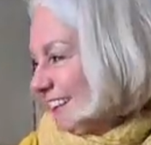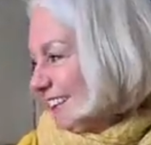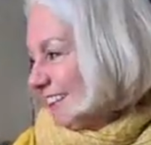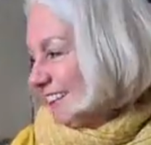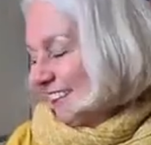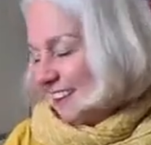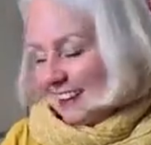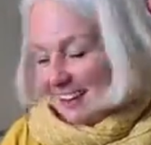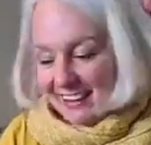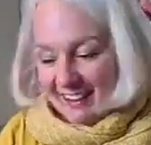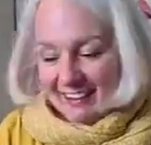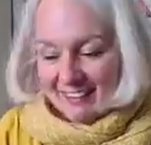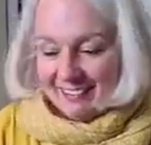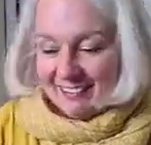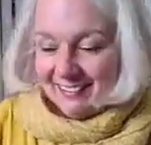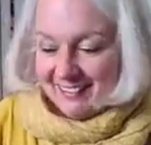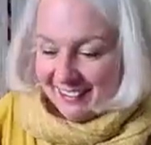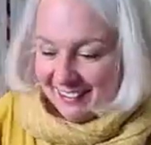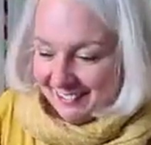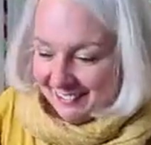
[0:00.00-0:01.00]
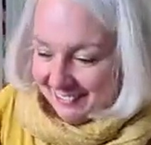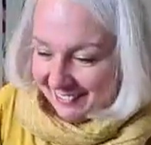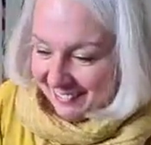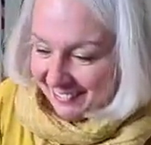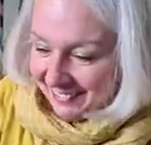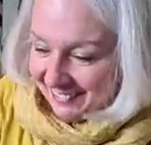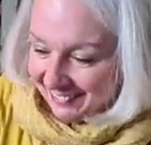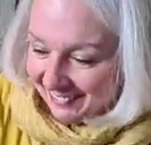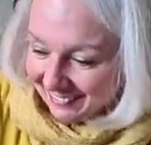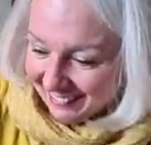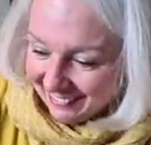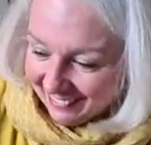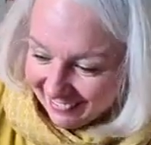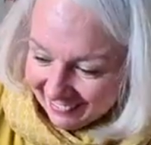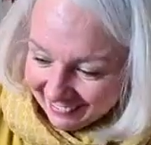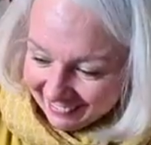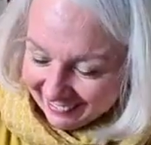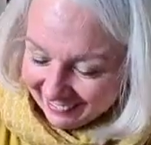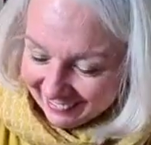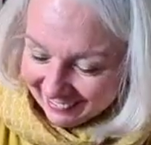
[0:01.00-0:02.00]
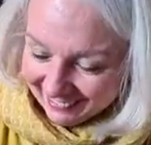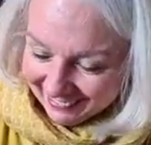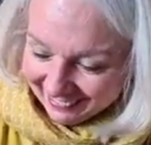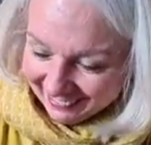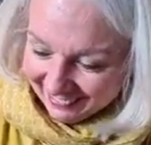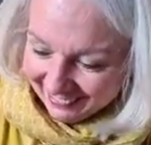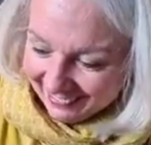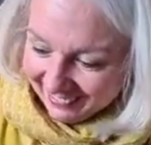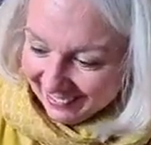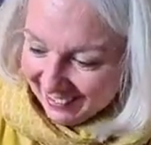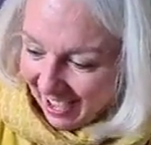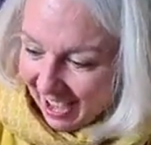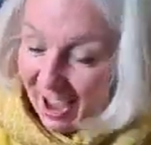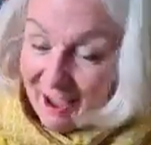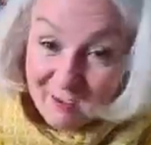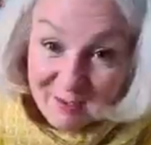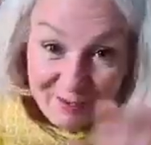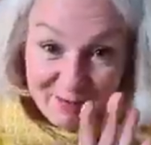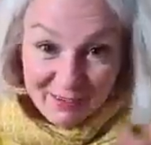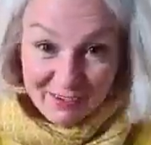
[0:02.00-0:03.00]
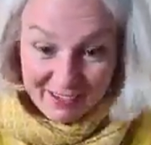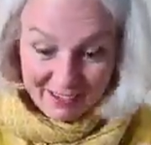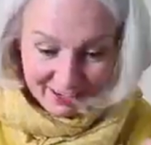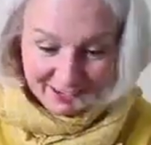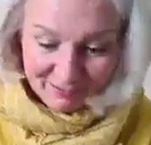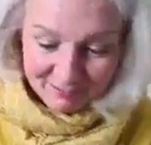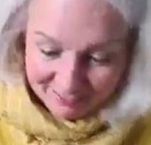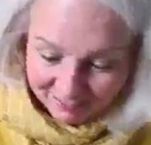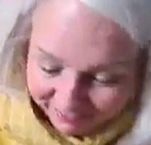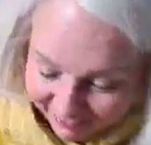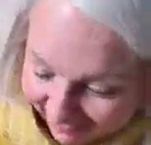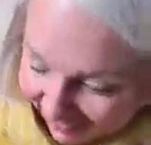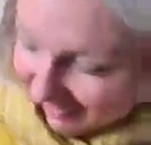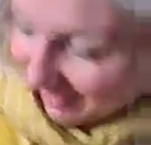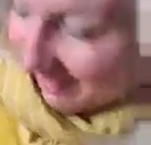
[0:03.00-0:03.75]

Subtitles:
Okay, I'll change it. Everybody comments on